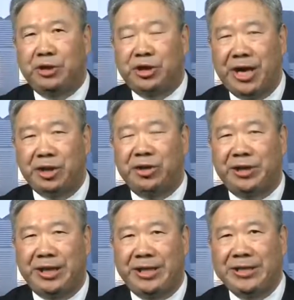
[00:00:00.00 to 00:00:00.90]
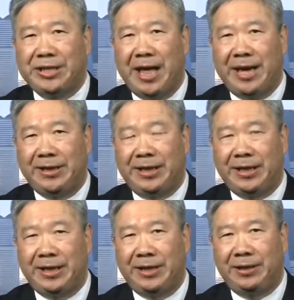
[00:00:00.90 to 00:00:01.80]
projection is that
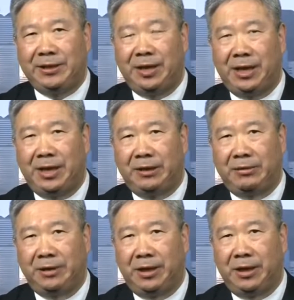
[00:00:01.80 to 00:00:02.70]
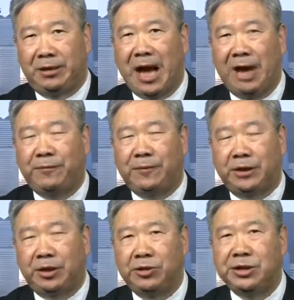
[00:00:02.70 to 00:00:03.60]
the
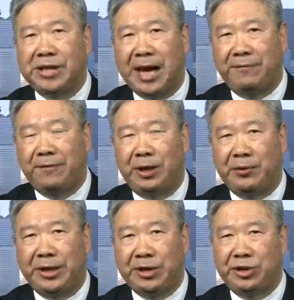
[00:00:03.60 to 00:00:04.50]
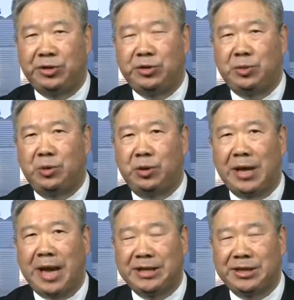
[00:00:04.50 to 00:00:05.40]
currency outflow issues will
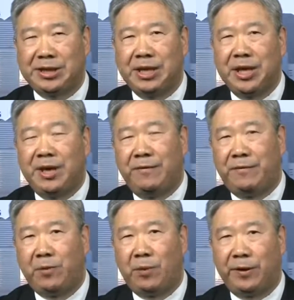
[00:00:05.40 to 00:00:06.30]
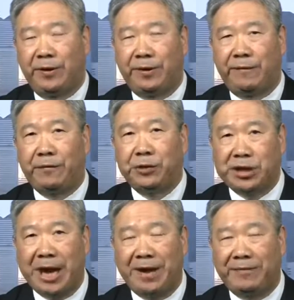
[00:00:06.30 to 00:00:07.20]
last for the
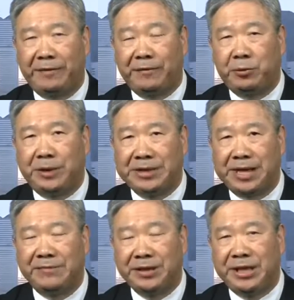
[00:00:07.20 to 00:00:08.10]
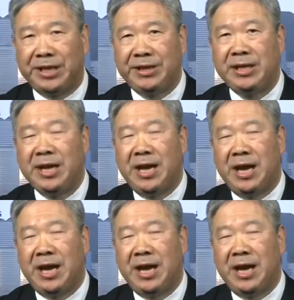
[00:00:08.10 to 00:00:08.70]
first half of 2017,